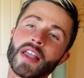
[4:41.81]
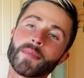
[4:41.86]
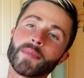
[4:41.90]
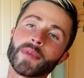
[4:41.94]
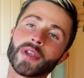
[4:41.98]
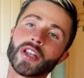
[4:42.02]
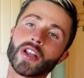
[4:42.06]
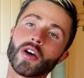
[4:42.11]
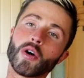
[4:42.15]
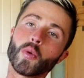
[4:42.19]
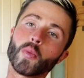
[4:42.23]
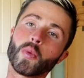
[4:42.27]
let
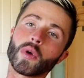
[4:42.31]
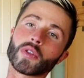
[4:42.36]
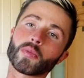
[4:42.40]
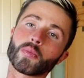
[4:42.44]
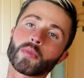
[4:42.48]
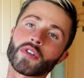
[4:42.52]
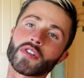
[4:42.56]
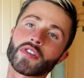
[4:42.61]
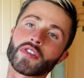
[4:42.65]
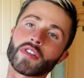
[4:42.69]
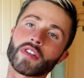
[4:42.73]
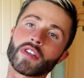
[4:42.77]
me know
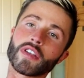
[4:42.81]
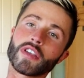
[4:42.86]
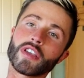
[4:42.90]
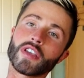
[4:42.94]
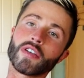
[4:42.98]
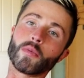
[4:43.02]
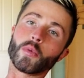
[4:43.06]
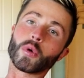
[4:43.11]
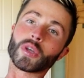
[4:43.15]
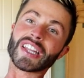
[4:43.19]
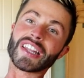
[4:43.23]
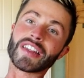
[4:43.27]

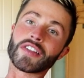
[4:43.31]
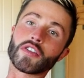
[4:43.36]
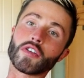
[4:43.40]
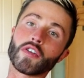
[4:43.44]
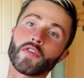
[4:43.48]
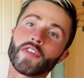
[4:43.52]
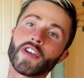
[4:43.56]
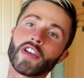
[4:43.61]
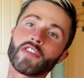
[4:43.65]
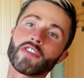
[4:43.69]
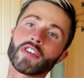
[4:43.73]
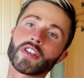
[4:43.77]
what is
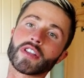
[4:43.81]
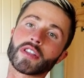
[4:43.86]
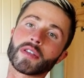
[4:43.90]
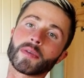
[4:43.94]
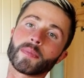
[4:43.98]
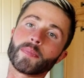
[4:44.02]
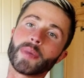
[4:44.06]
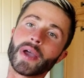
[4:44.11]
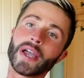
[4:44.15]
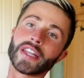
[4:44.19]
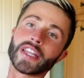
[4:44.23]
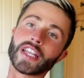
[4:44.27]
your favorite
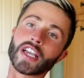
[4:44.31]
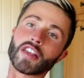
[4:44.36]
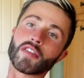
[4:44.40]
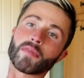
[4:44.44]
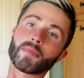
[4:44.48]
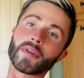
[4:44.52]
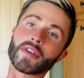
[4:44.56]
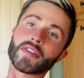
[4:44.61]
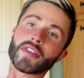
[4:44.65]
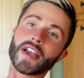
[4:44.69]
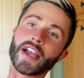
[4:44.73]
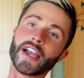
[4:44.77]
Panda
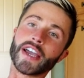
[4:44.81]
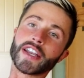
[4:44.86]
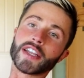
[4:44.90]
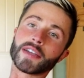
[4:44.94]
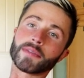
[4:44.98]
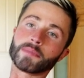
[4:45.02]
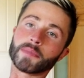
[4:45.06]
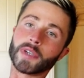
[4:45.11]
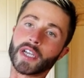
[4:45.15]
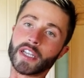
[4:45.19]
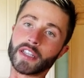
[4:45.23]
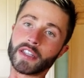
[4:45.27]
Express
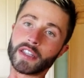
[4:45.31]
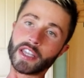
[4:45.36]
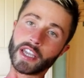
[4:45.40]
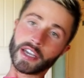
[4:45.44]
item, and